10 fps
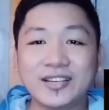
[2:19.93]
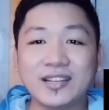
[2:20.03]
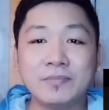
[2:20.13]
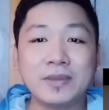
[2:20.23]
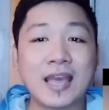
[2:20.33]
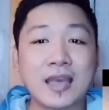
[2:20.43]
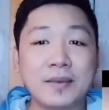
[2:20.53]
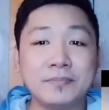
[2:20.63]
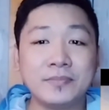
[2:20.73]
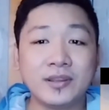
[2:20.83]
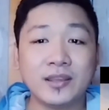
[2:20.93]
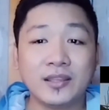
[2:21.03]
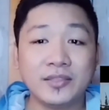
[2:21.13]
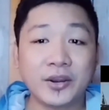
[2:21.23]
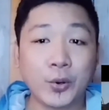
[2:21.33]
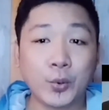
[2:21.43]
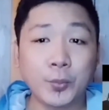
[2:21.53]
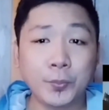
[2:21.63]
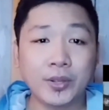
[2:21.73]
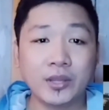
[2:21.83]
he becomes their hope,
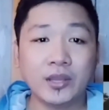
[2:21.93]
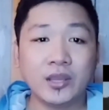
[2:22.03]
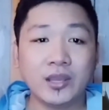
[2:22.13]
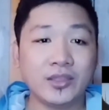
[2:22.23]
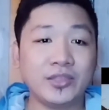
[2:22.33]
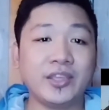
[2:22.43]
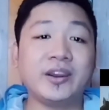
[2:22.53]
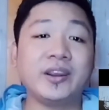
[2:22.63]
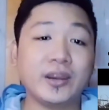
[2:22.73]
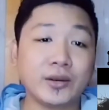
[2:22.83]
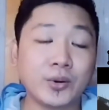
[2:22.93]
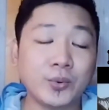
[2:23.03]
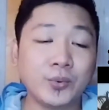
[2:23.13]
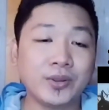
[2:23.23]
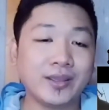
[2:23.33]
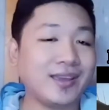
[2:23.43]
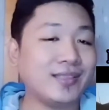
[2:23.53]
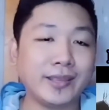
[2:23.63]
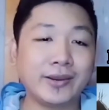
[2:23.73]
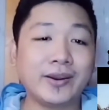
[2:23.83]
their hero, and
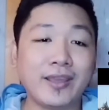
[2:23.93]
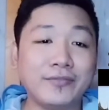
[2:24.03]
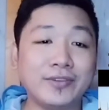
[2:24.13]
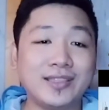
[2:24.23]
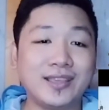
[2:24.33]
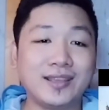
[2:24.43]
their everything.